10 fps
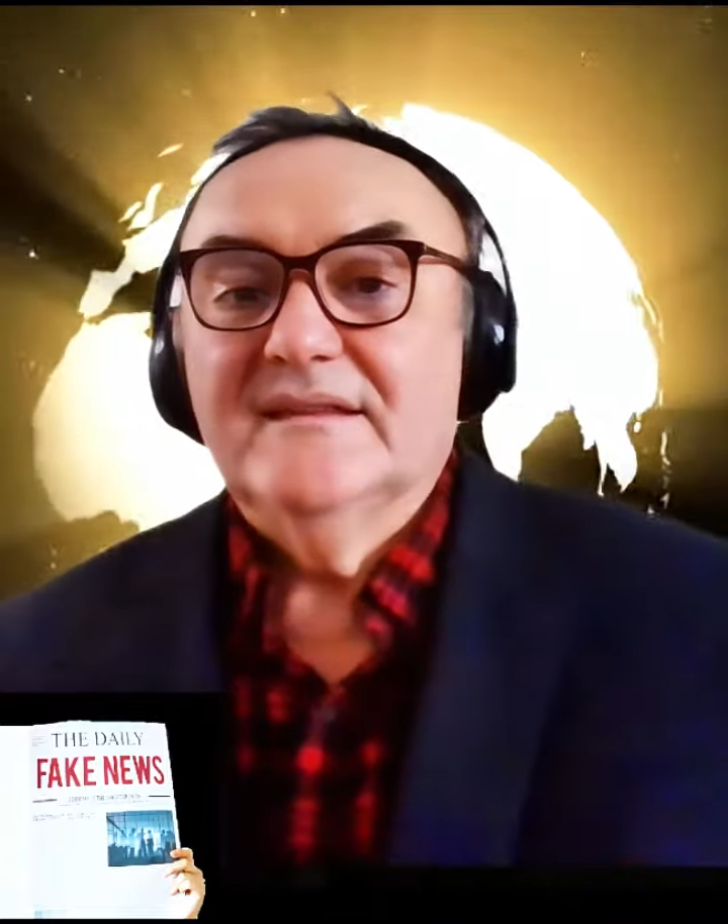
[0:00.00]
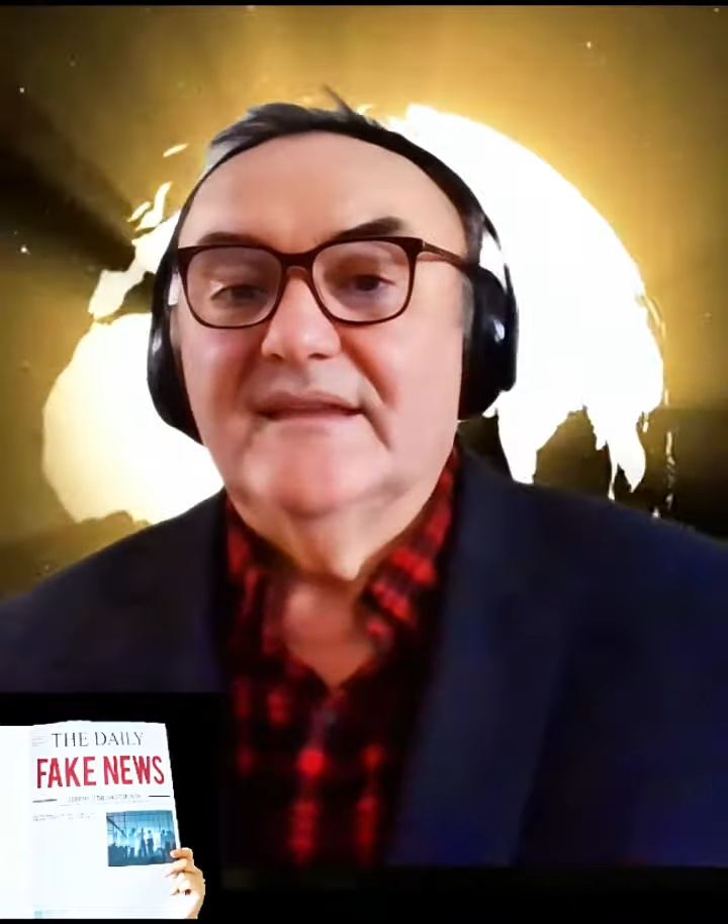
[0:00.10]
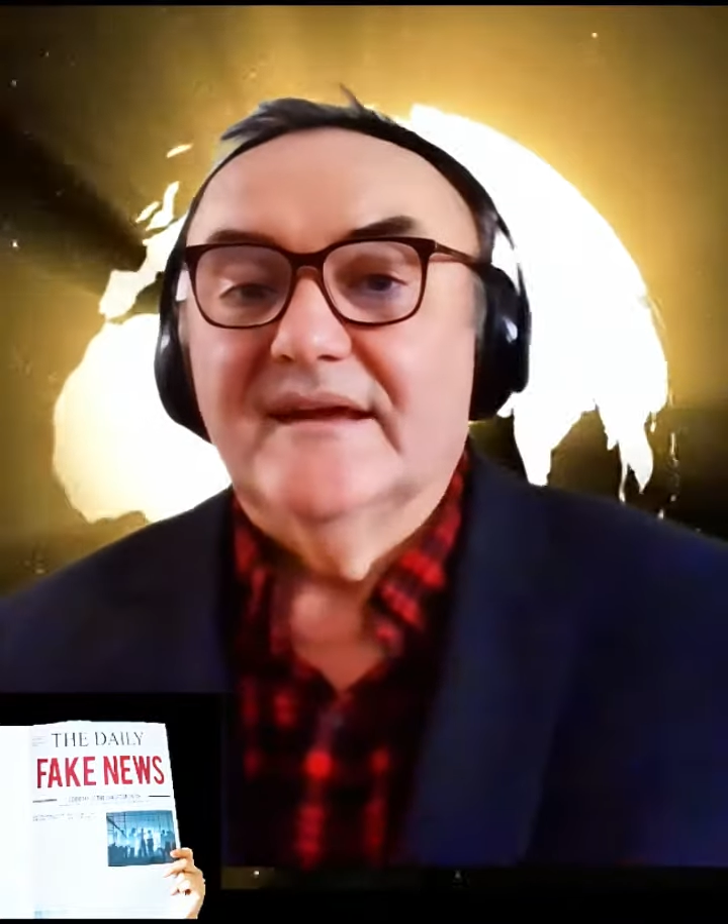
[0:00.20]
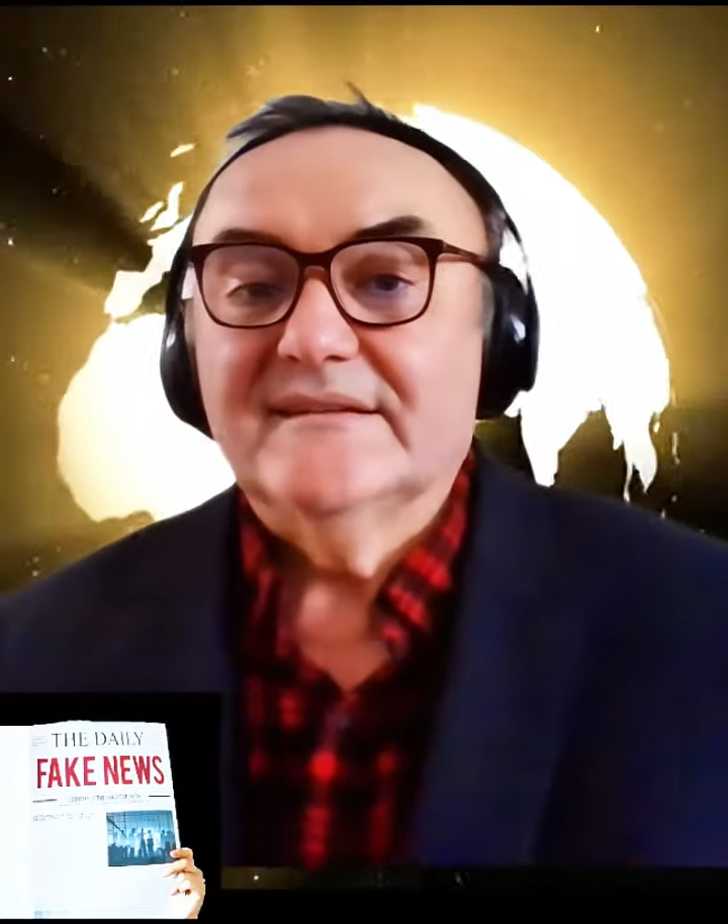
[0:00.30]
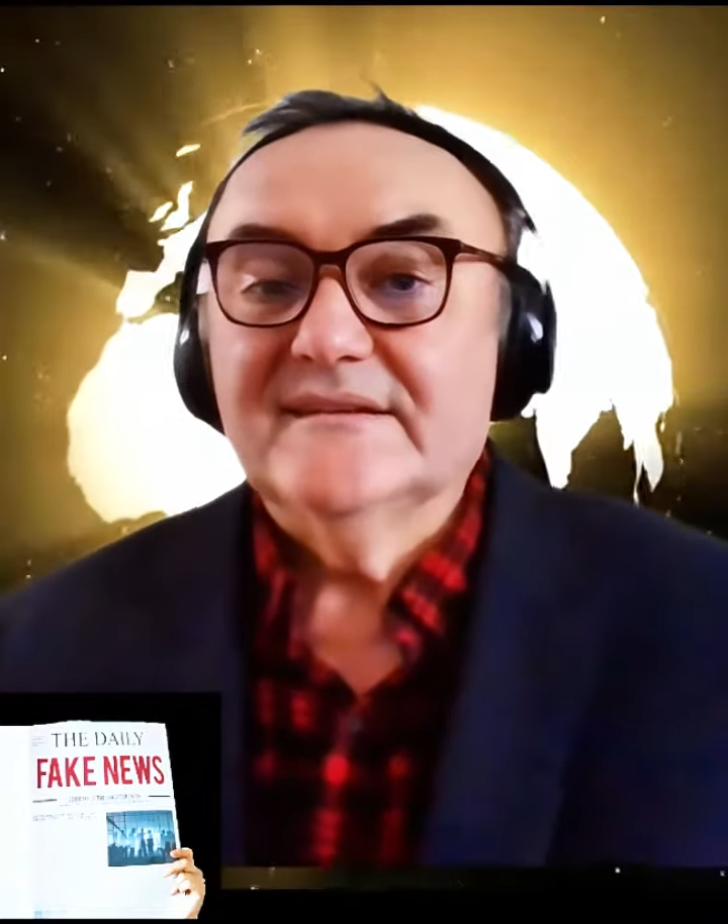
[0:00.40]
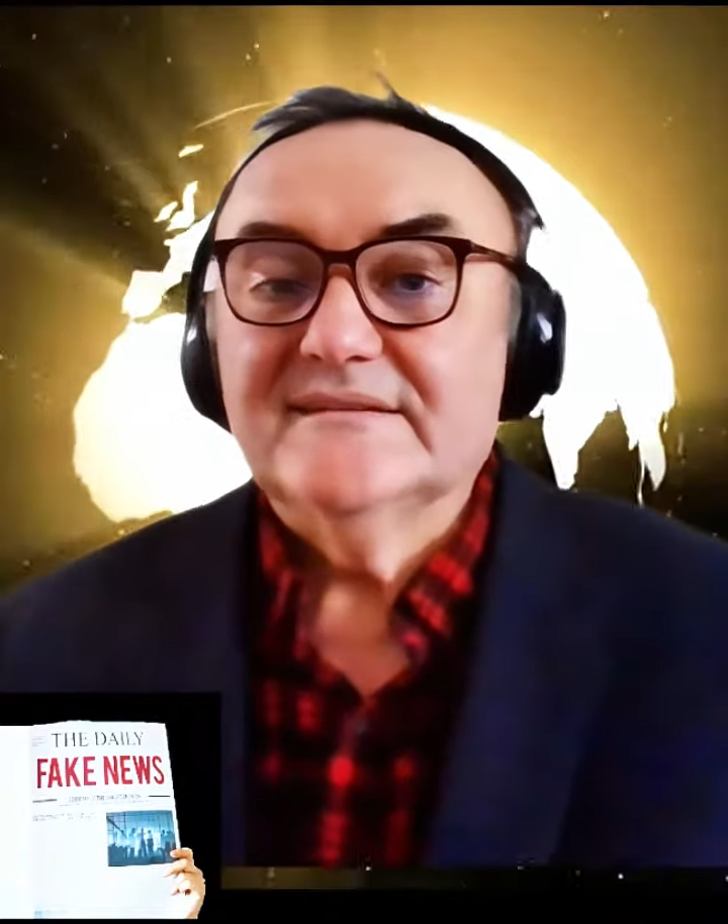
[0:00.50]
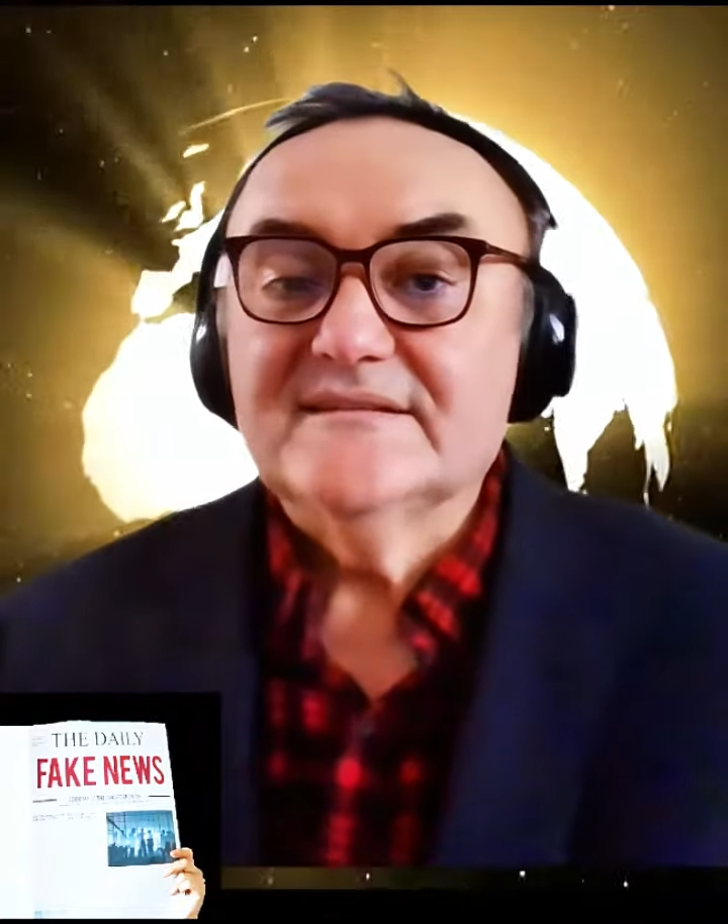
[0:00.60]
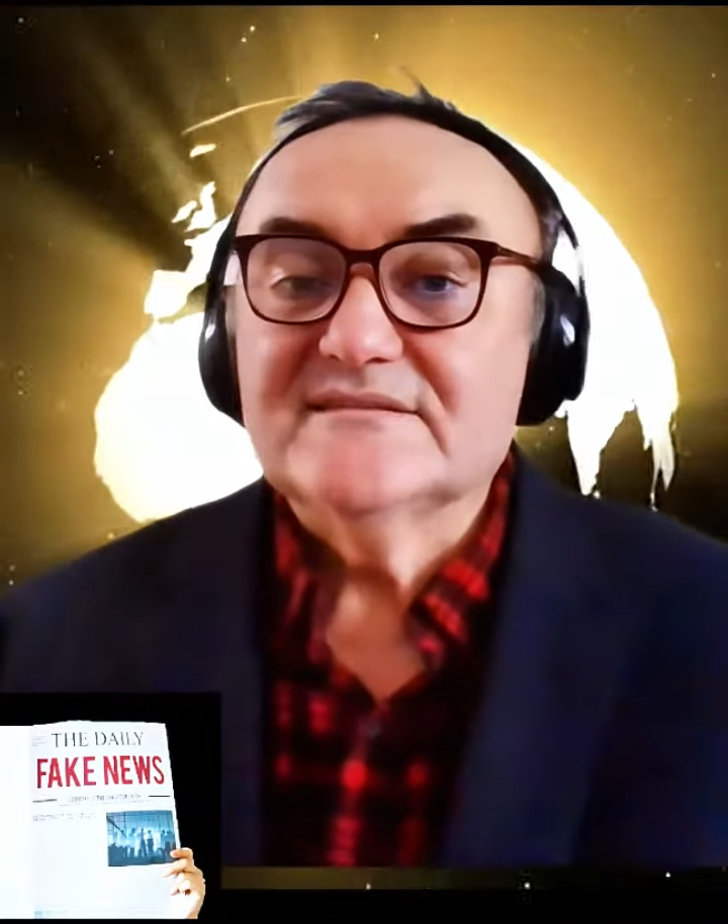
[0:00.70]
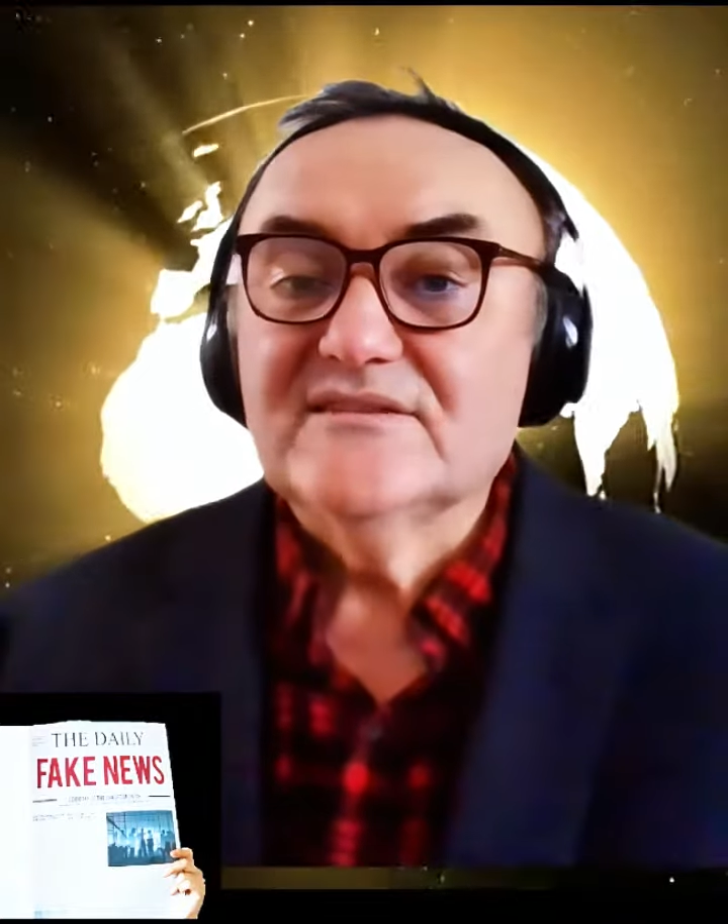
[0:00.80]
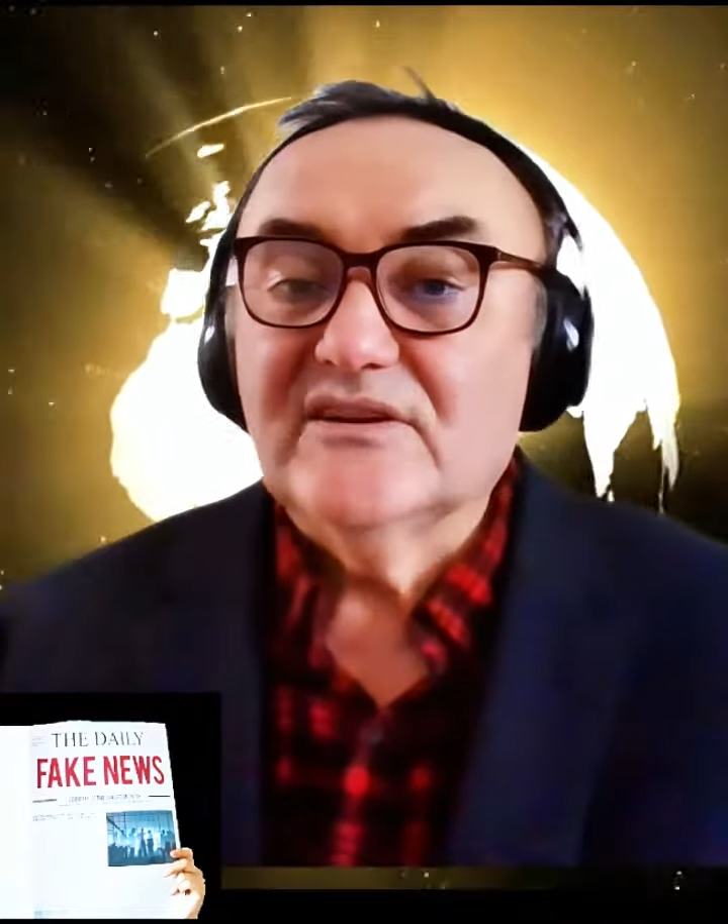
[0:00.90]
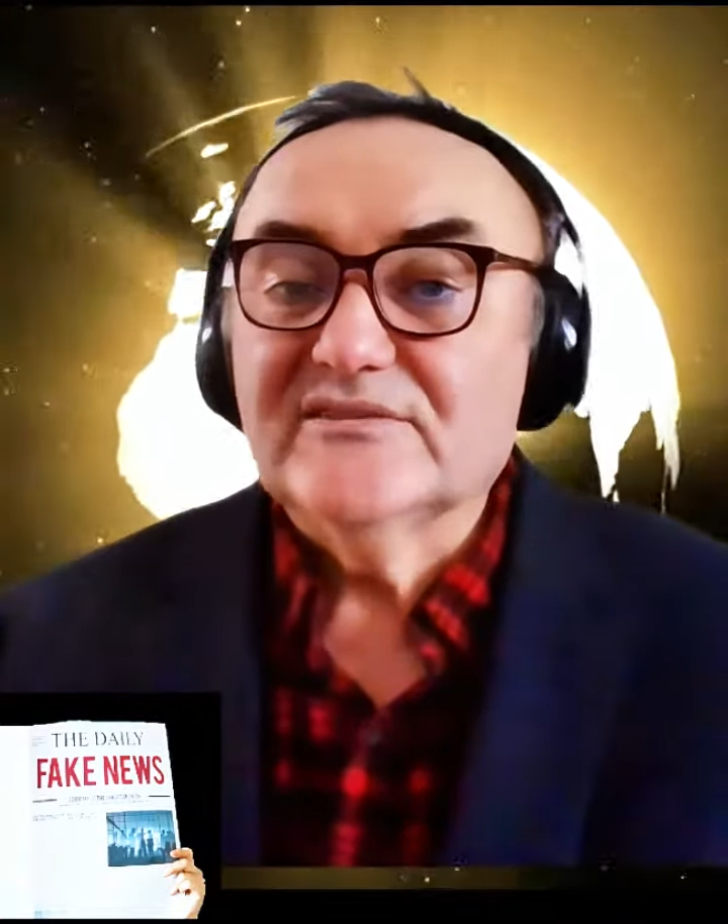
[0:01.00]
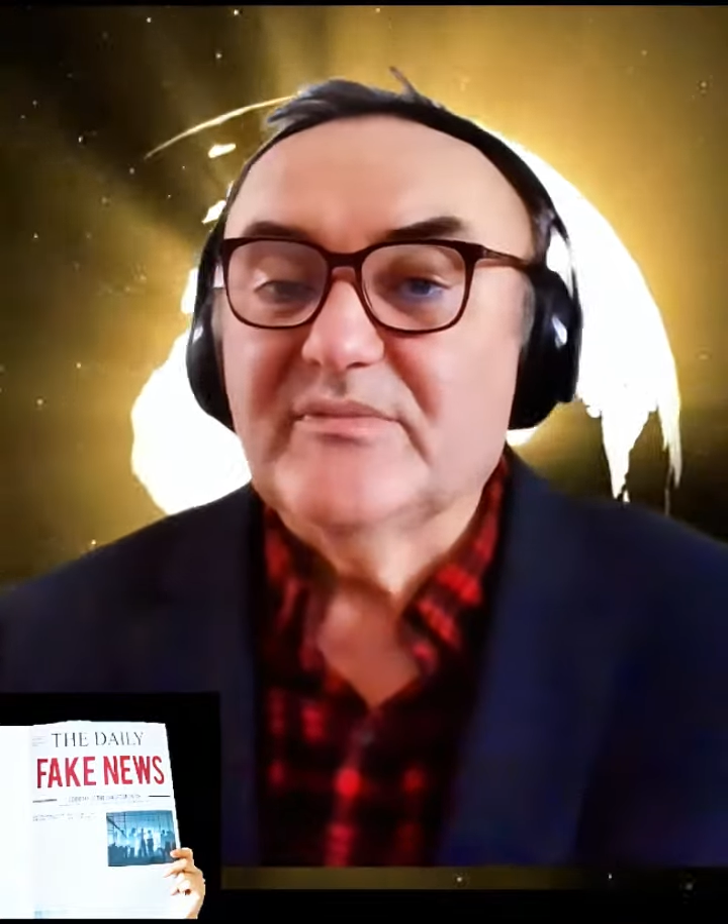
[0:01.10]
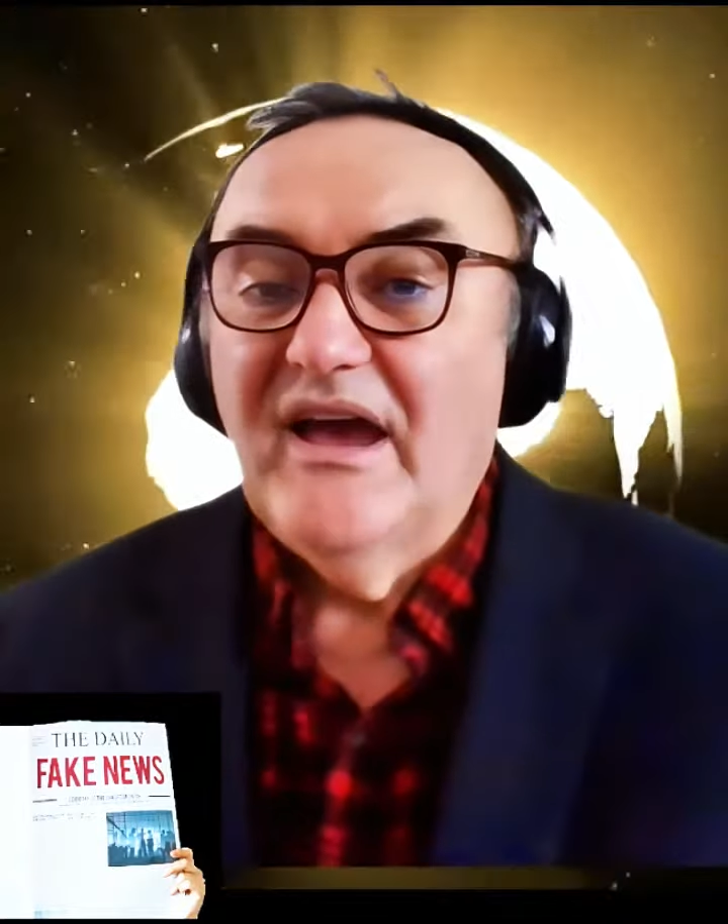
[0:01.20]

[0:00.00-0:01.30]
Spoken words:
that it is not